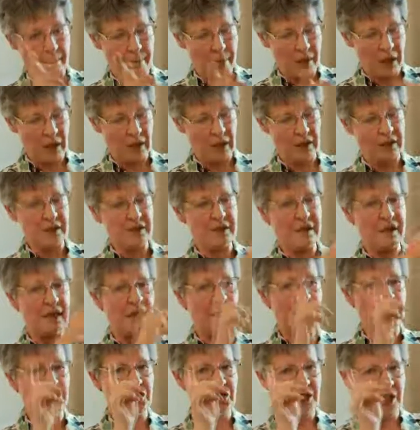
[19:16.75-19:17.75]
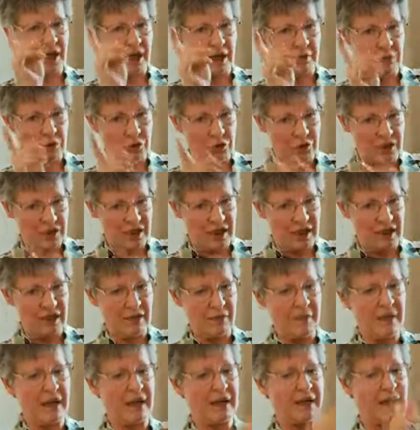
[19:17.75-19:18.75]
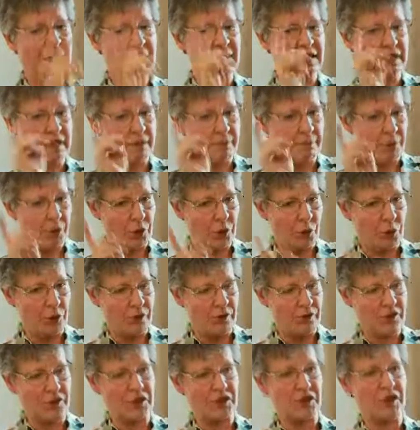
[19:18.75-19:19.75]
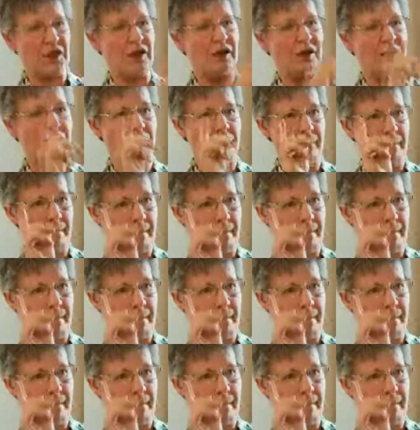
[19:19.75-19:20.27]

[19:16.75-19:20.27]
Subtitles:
pulse each time you see the magnetic pole of the star.